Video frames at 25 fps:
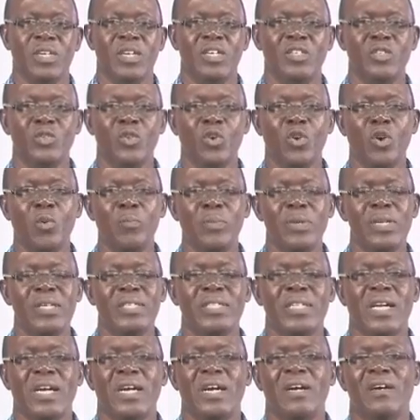And so
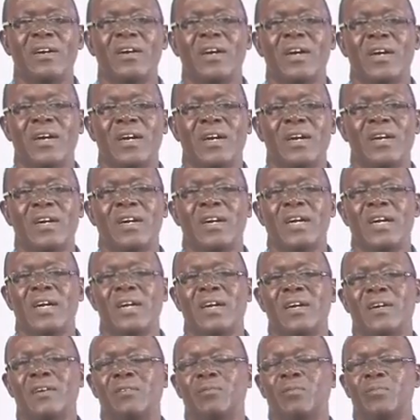companies
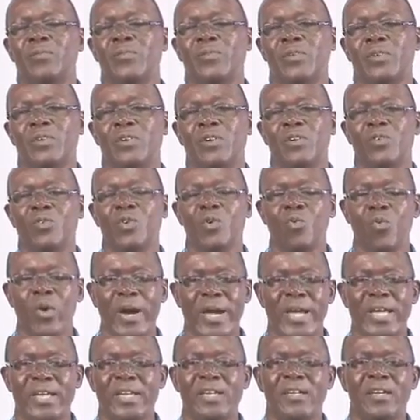are
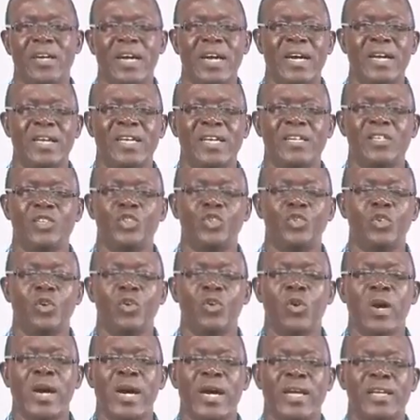required
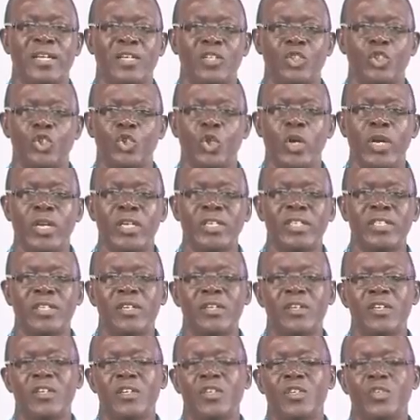or are enjoined
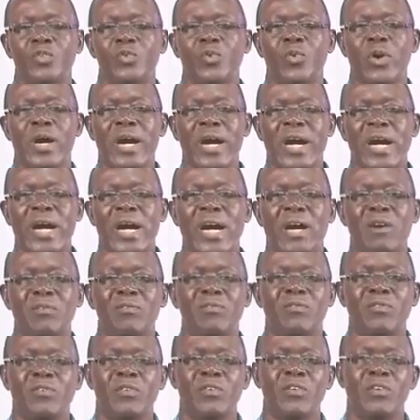to
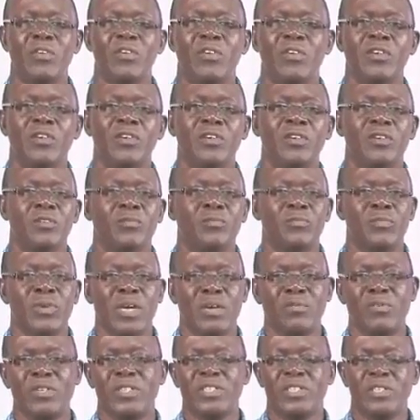have
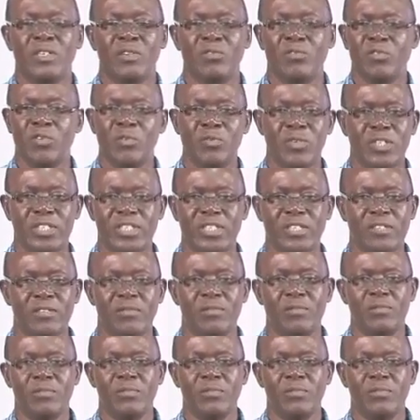private information.